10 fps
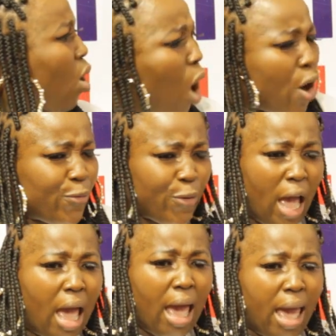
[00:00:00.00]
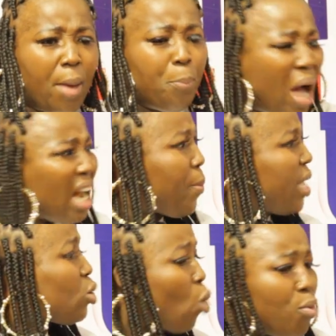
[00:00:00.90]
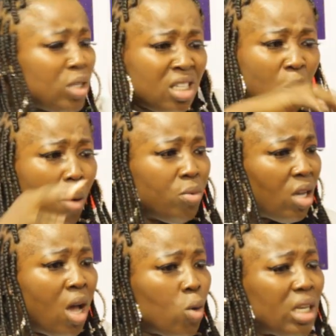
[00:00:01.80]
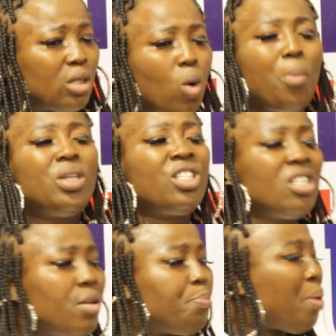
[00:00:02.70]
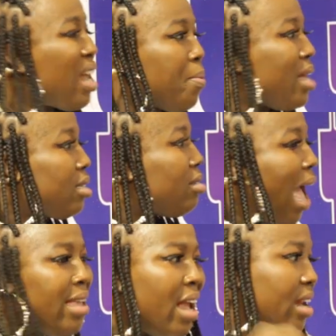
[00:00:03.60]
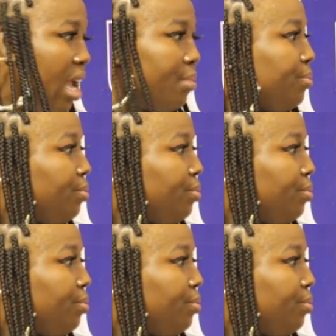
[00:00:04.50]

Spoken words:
of Parliament, almost see almost just almost see Parliament, and then